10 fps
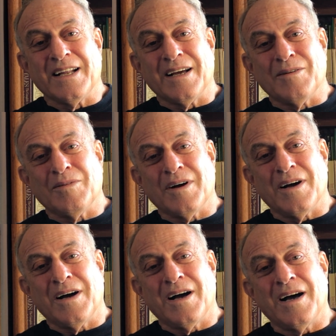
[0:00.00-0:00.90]
Now,
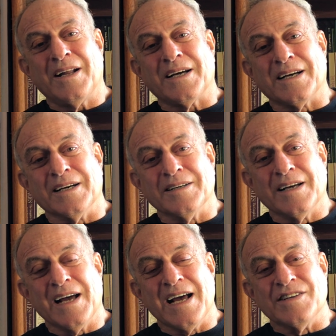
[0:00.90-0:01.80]
Hanukkah,
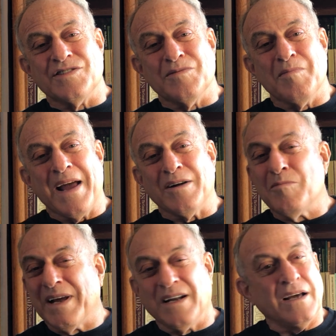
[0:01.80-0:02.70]
as you may or
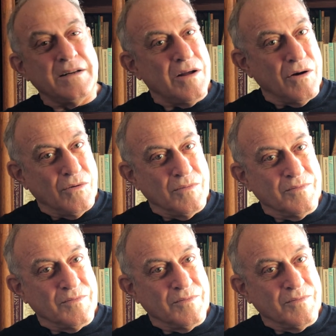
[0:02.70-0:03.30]
may not know,